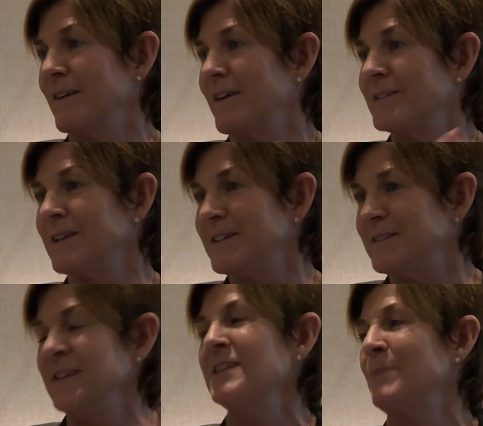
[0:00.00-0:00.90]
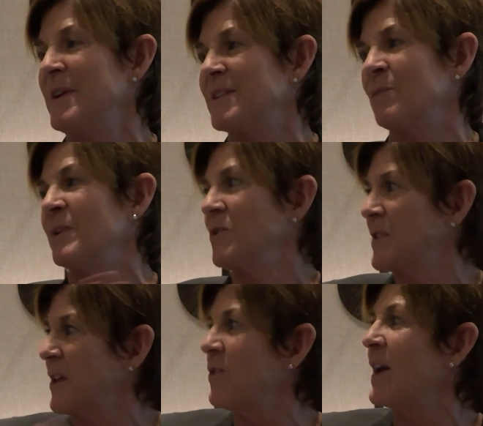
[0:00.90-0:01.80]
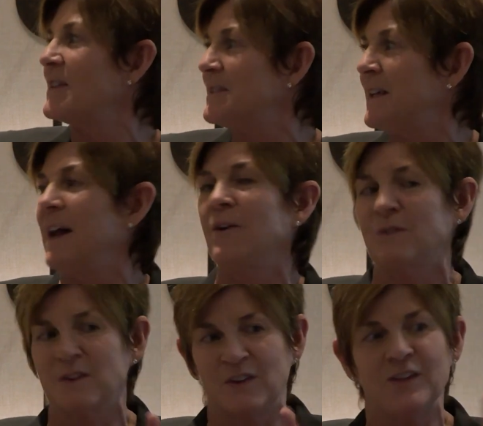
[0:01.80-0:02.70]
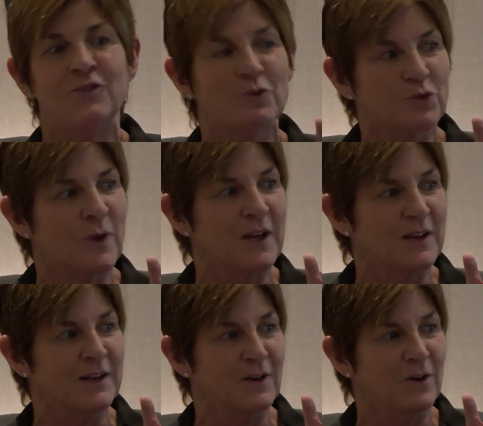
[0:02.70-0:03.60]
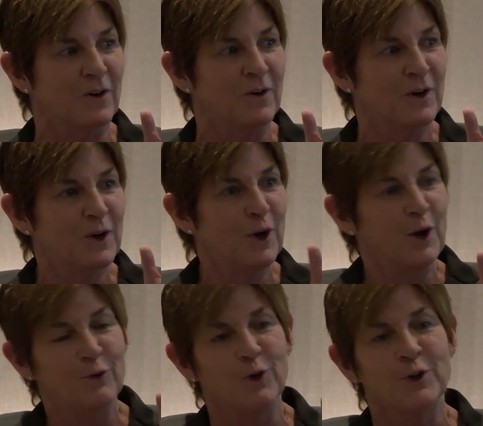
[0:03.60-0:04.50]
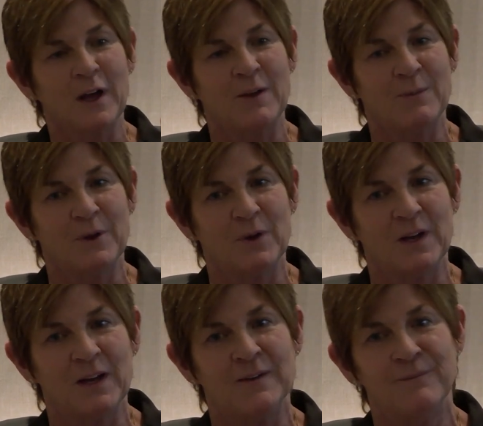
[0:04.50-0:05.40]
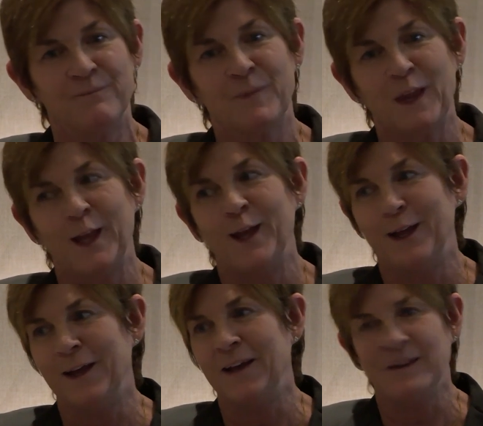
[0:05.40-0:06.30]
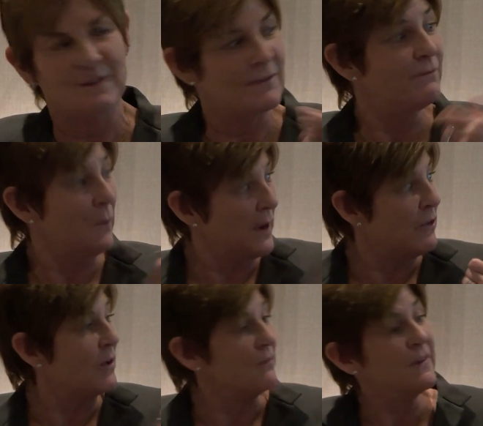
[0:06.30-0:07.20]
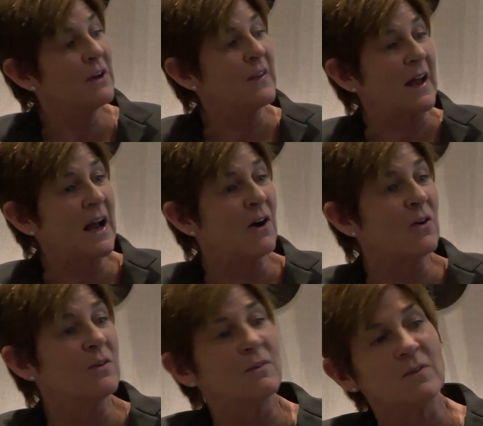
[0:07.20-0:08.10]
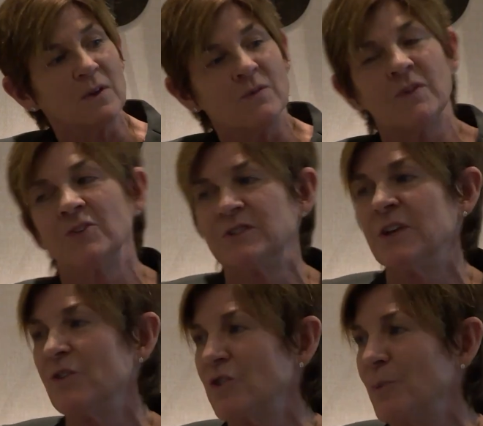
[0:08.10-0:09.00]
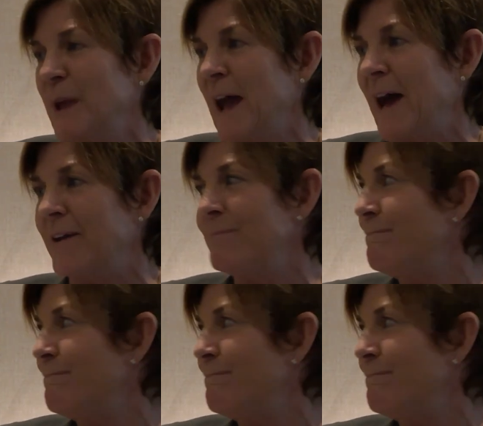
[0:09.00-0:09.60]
because they see this basis place. So it's like you've got to sit out this interest rate deal for a time period, mm-hmm. And if you can figure that out, there's deals to be had.